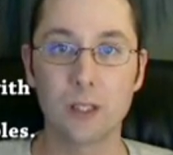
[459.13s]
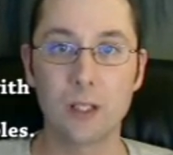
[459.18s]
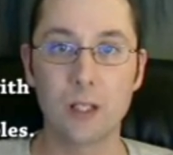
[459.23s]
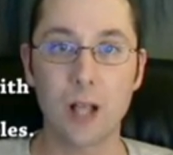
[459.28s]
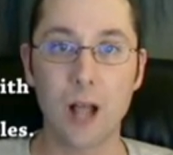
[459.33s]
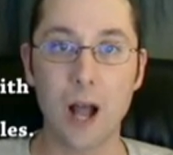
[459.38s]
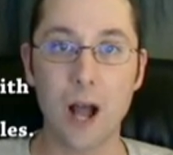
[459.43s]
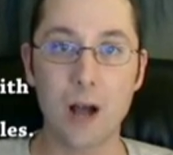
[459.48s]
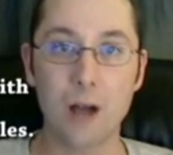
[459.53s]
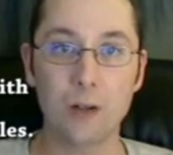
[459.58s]

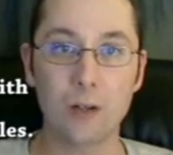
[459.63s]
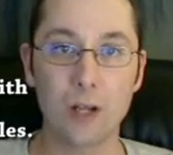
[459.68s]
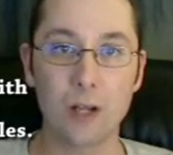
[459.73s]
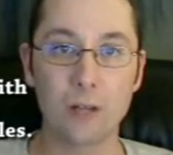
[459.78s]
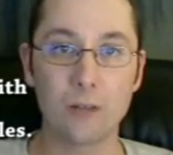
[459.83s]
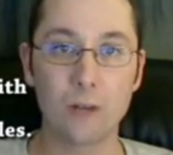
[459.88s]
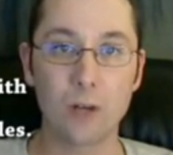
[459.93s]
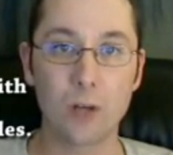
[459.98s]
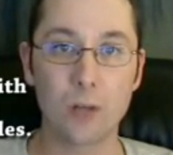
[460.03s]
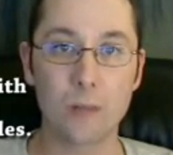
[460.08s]
out
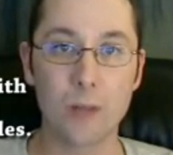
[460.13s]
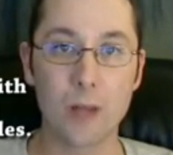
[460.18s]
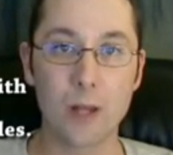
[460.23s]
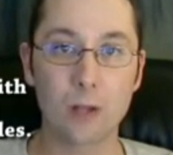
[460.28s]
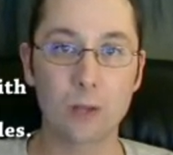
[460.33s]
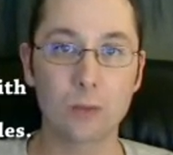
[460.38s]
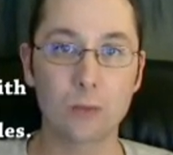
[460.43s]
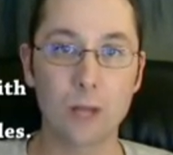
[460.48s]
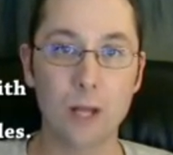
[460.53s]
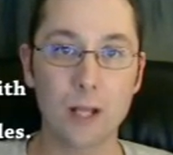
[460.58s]
of our
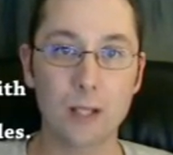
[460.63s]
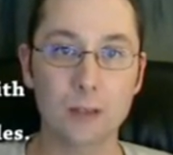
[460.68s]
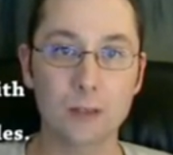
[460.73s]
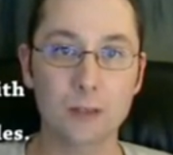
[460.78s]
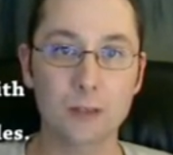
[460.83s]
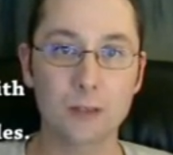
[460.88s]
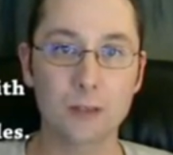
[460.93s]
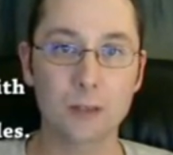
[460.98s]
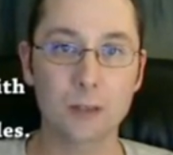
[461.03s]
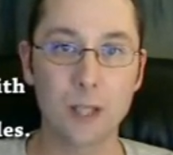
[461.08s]
mental ruts
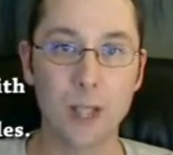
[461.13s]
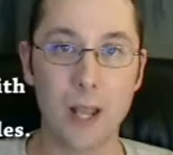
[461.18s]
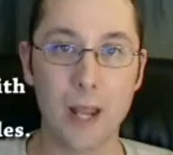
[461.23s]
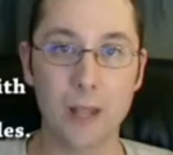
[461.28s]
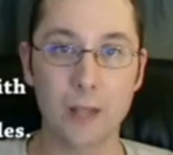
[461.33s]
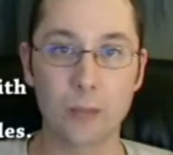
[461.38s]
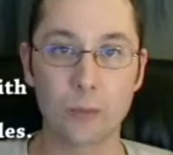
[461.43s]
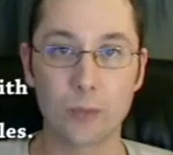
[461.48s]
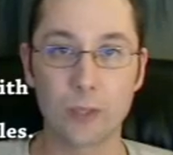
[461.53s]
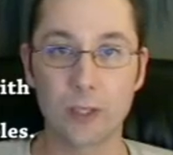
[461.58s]

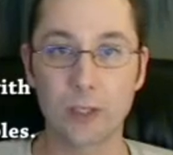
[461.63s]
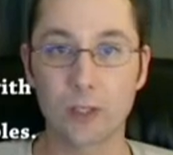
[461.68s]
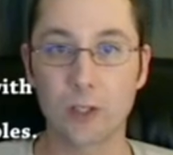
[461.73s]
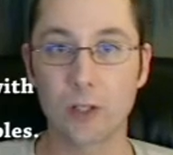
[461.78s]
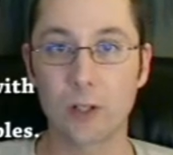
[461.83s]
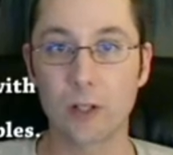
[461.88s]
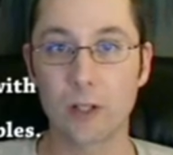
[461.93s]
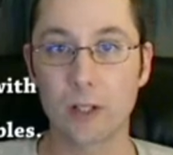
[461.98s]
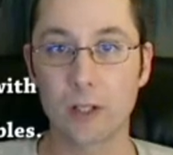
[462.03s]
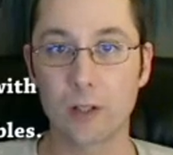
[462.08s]
and
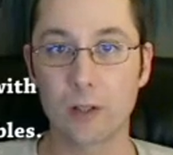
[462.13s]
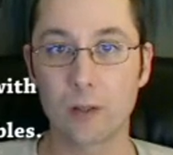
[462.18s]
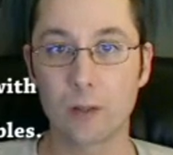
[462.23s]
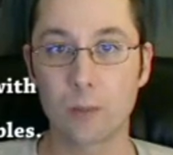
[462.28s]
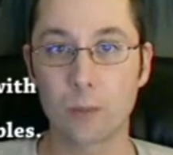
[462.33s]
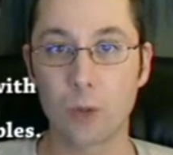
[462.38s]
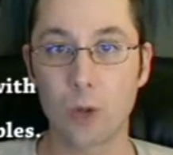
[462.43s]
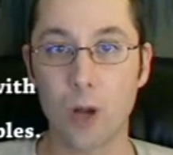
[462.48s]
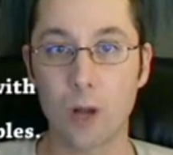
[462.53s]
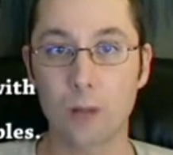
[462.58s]
reoccurring
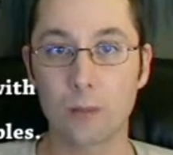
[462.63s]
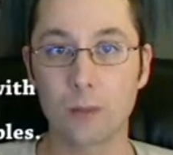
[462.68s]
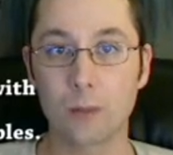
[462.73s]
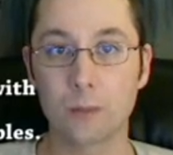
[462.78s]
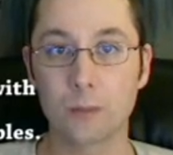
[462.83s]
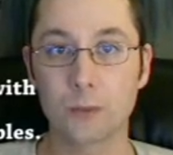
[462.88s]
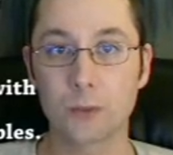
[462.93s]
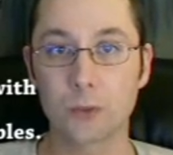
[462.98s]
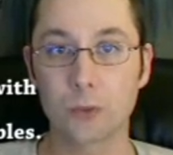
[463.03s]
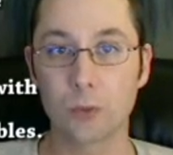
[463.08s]

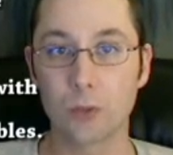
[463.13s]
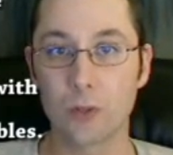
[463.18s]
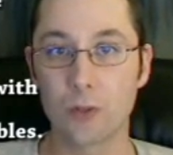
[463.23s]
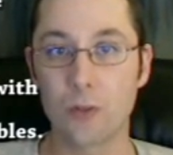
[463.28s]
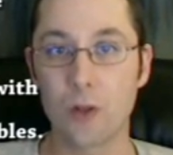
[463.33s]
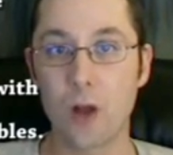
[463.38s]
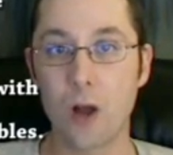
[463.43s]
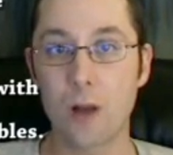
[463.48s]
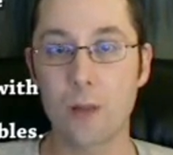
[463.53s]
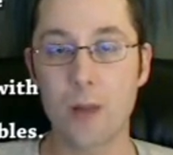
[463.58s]
problems or
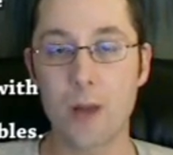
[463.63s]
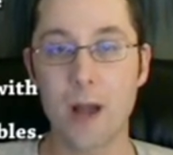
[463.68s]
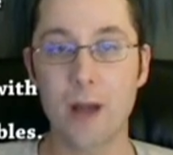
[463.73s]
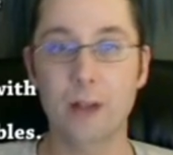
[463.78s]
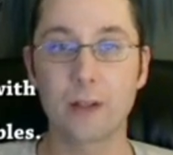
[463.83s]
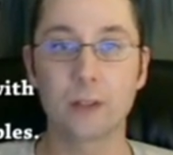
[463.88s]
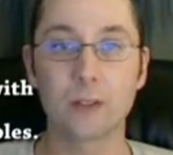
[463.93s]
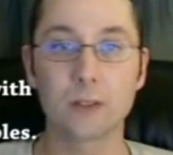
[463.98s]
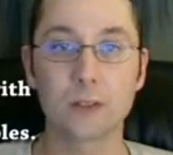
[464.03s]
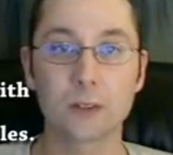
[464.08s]
thought
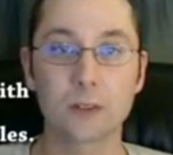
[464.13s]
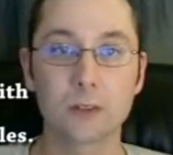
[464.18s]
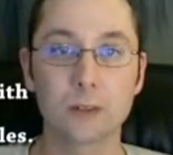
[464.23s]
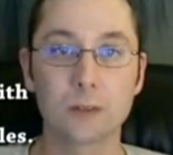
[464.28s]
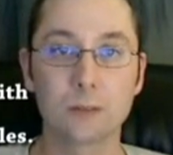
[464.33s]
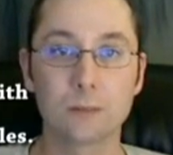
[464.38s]
patterns.